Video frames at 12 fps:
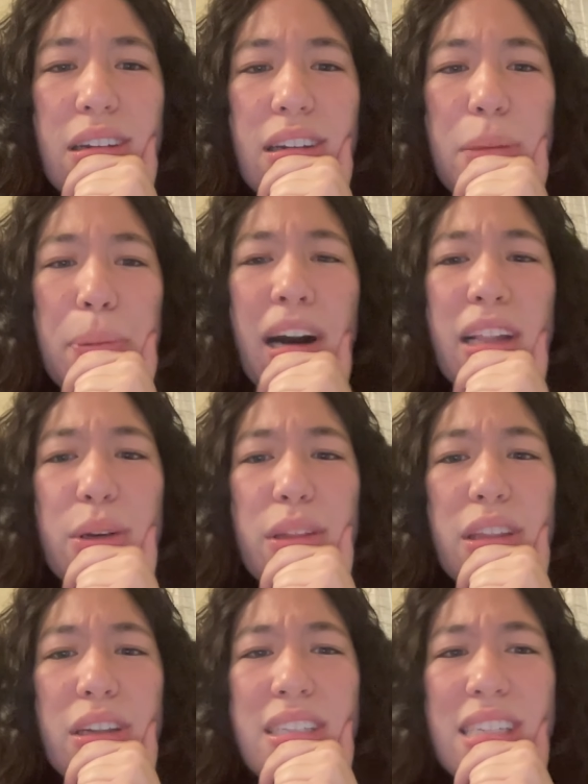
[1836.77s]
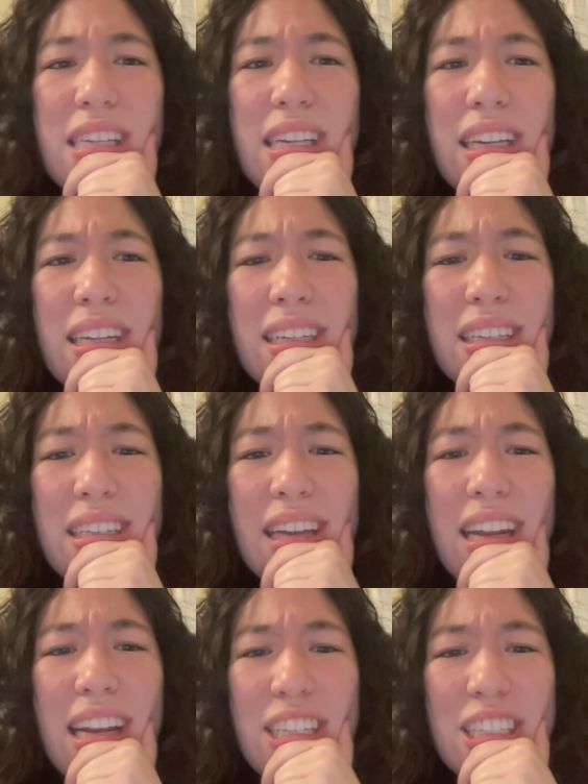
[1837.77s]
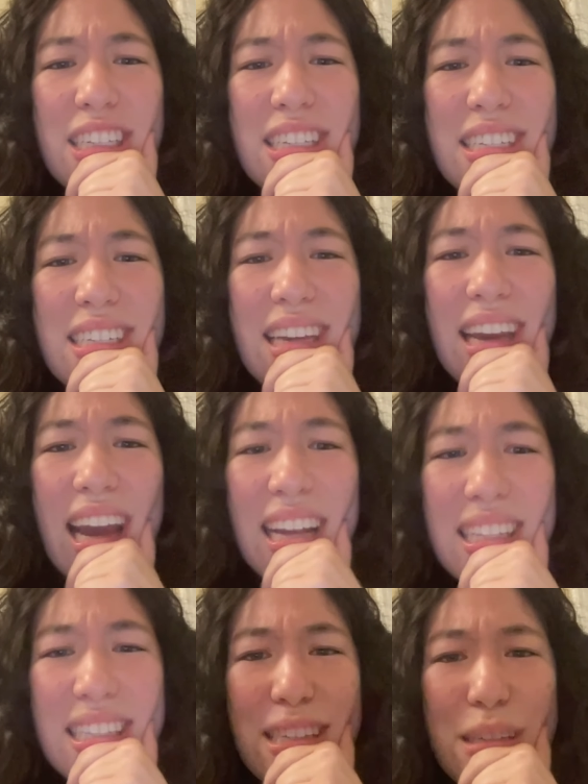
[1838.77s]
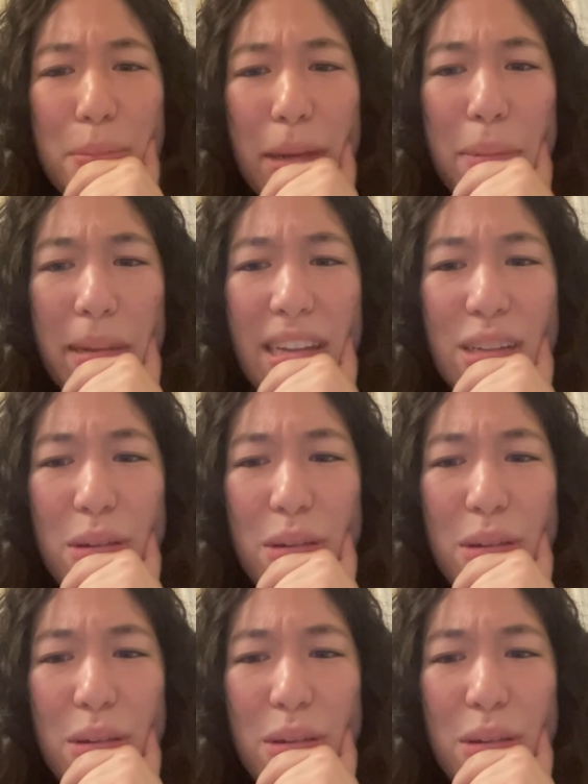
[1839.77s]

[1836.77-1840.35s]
Apollo thirteen connection to cats, maybe to